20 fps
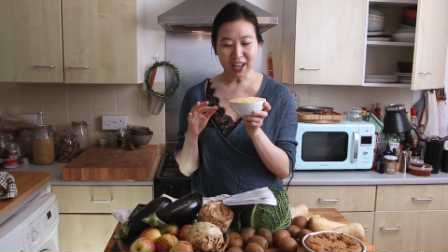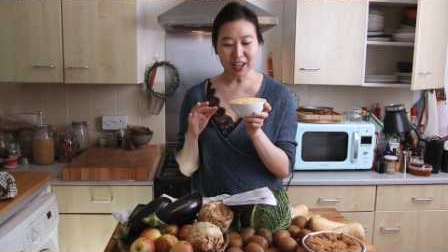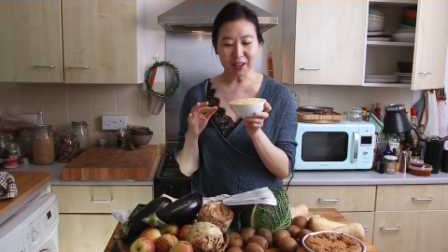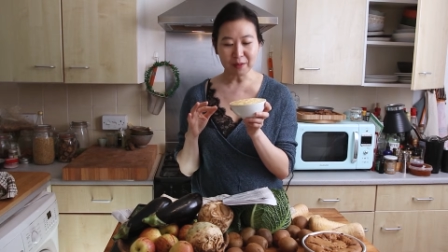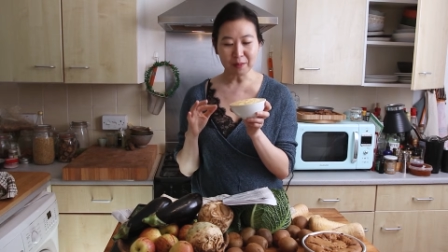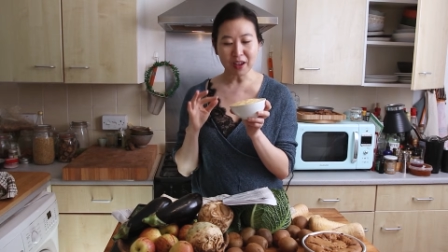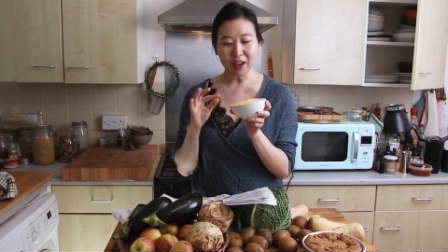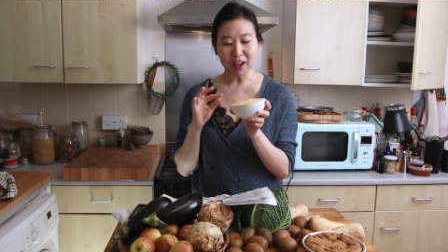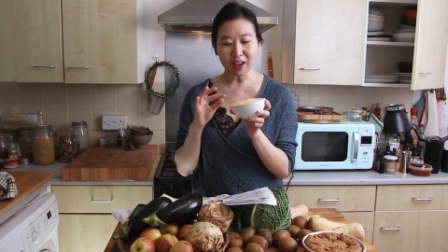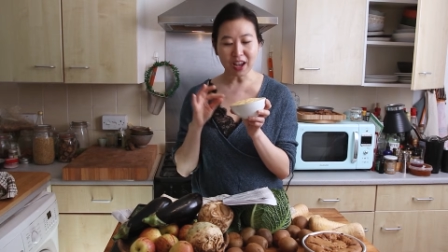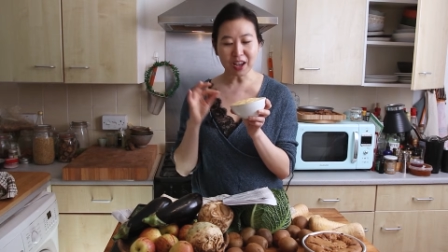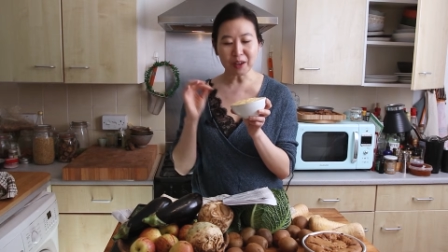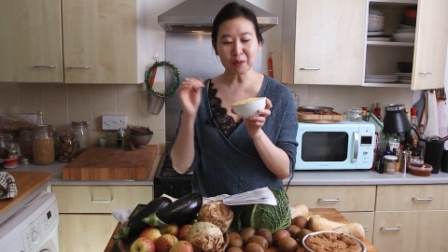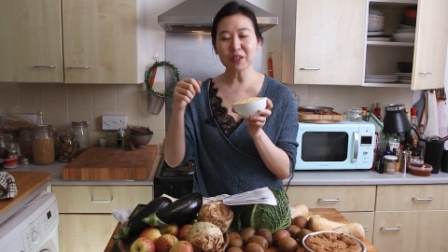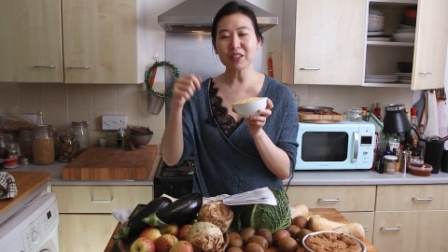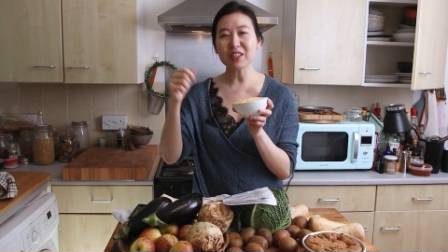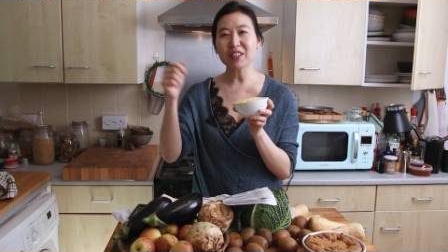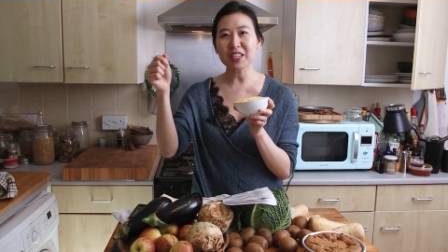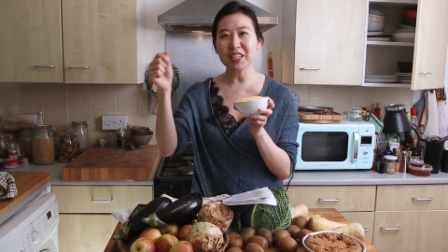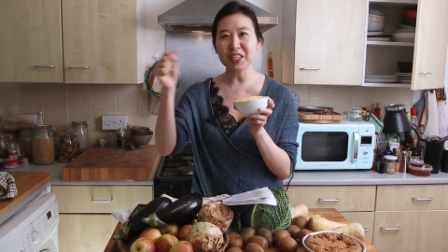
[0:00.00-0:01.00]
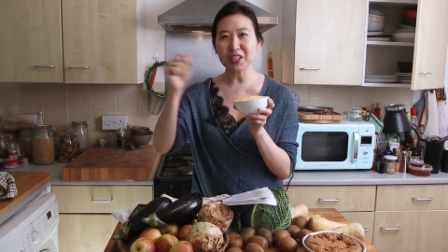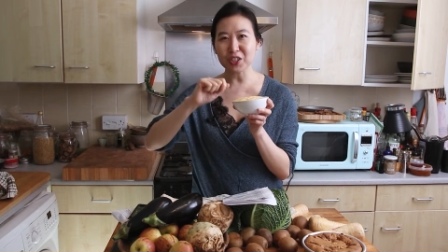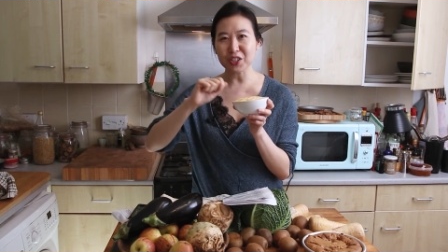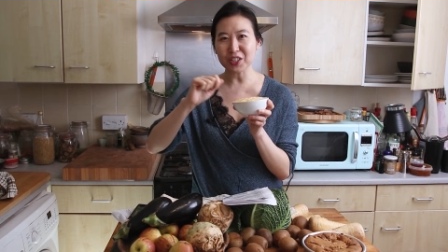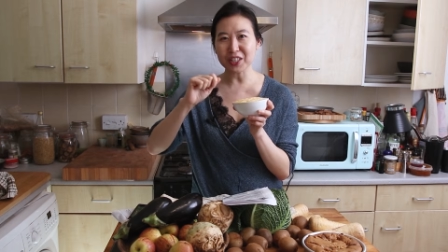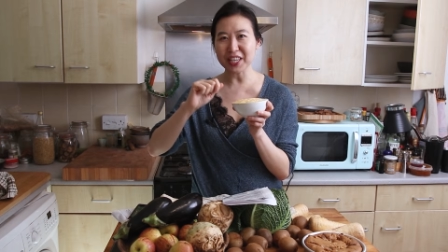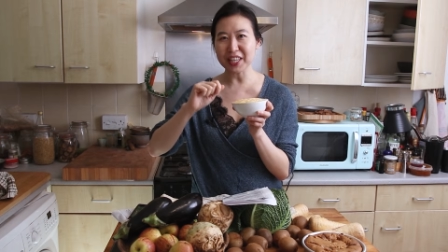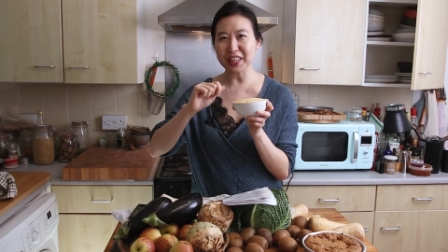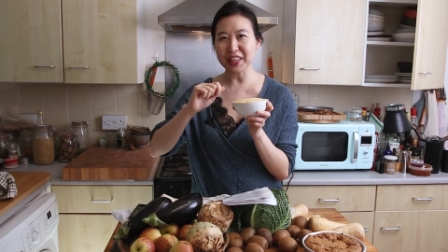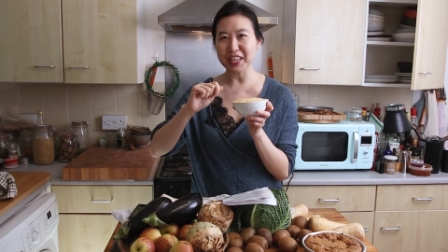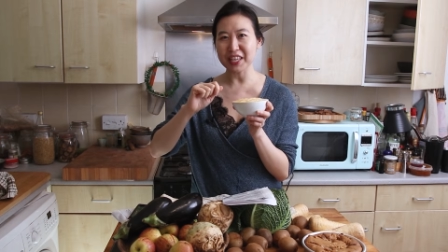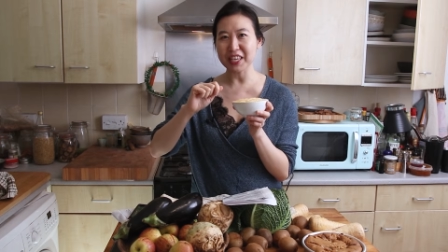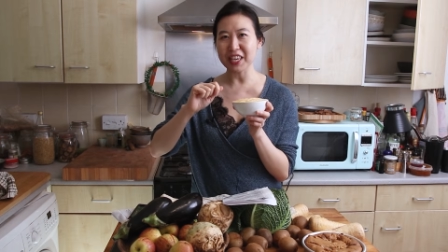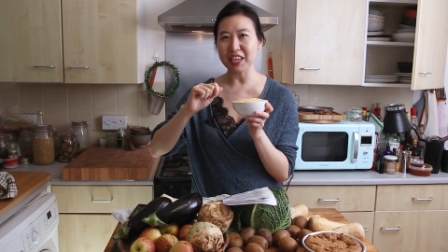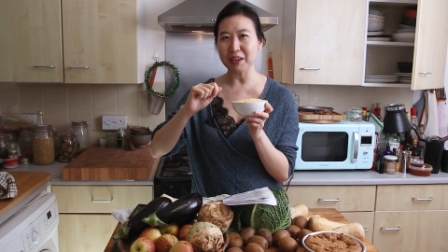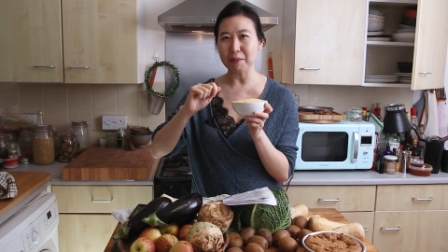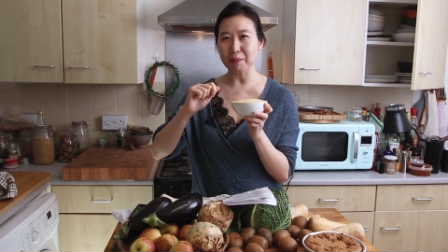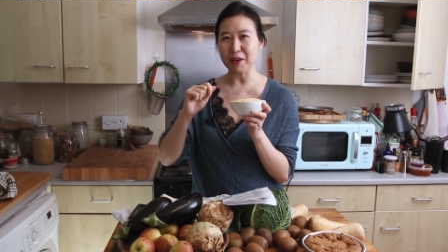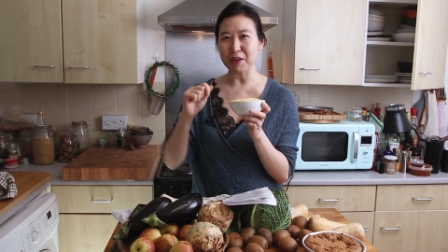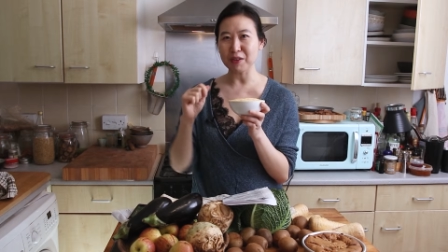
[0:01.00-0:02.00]
Um, I was initially
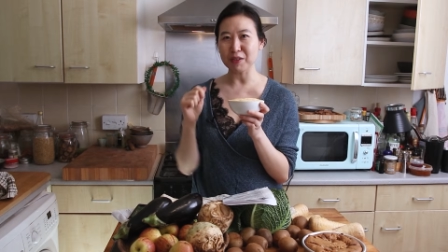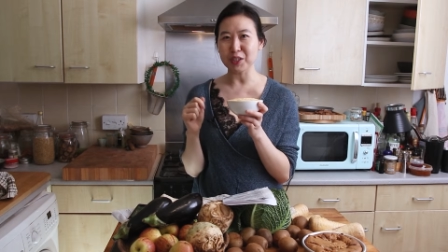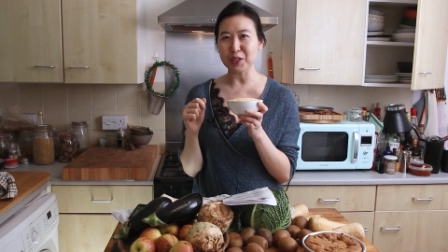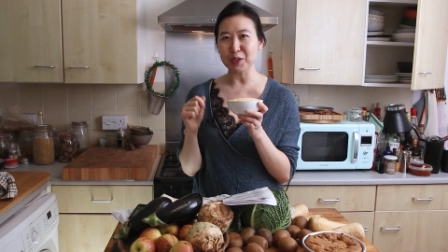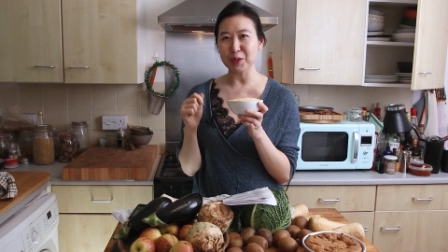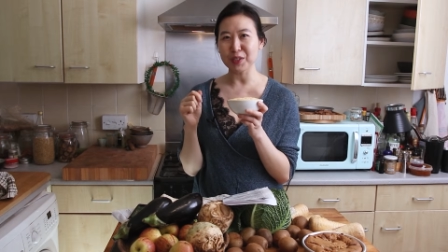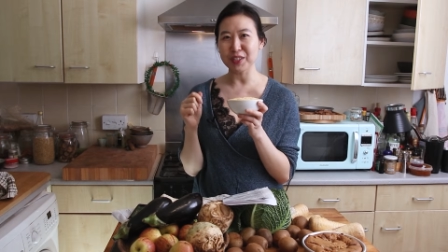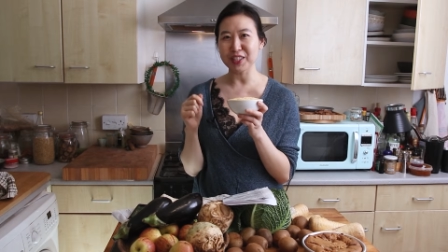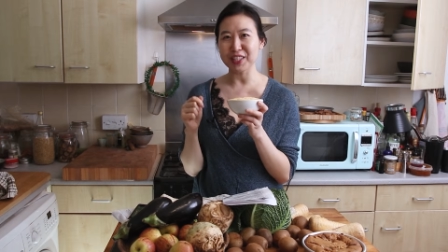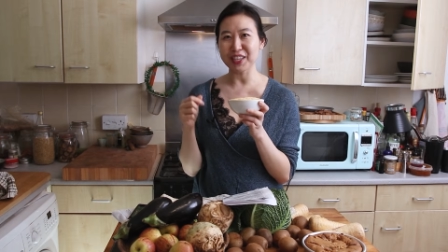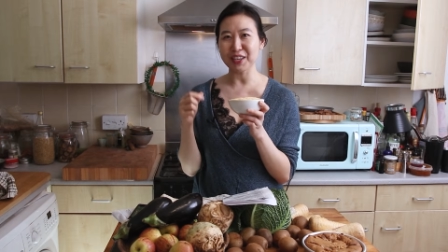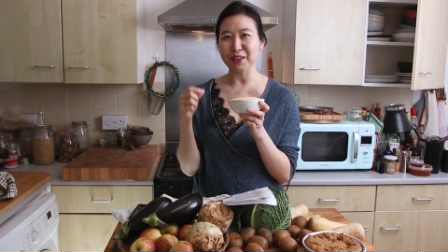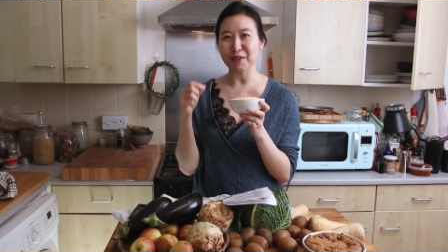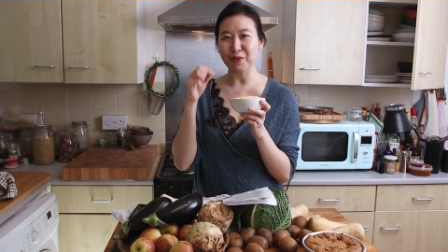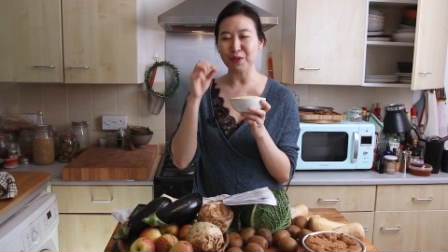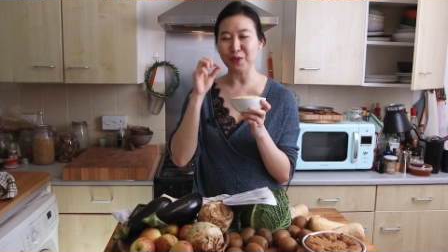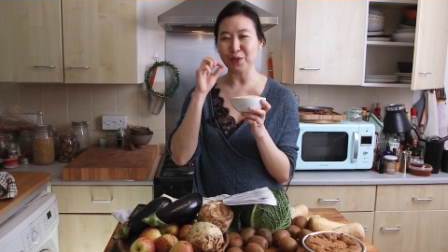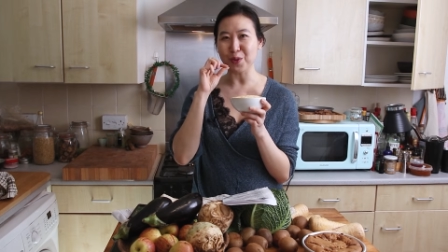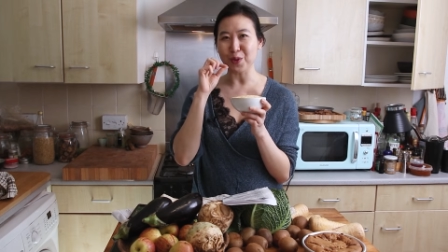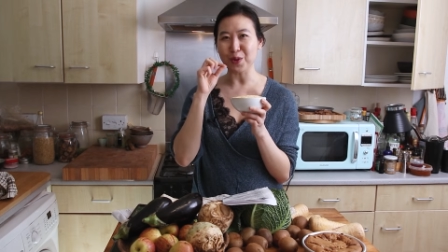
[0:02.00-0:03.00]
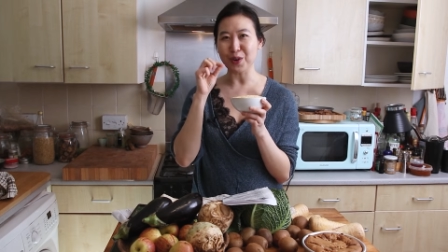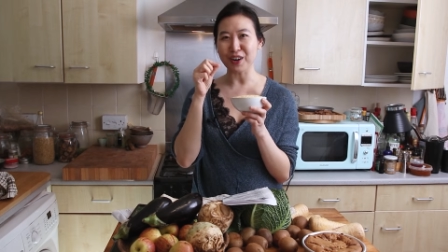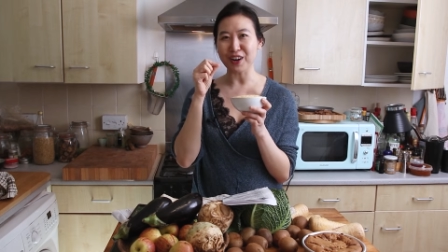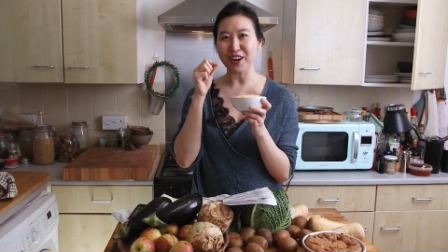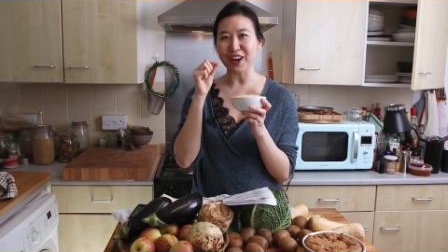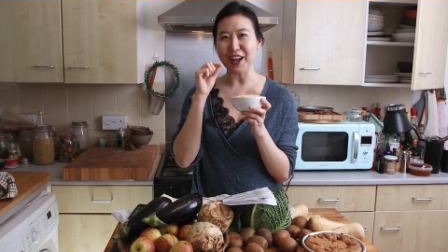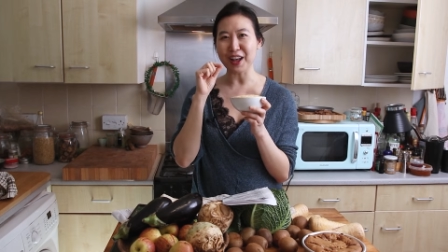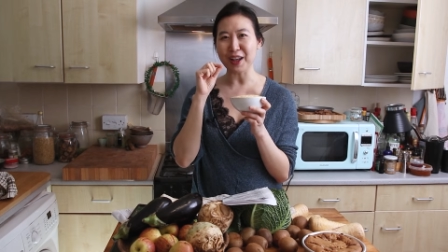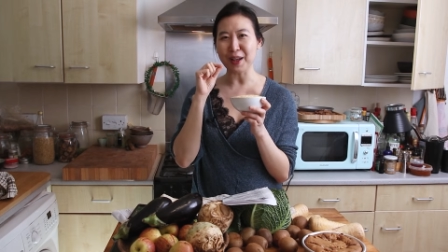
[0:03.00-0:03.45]
thinking about using it for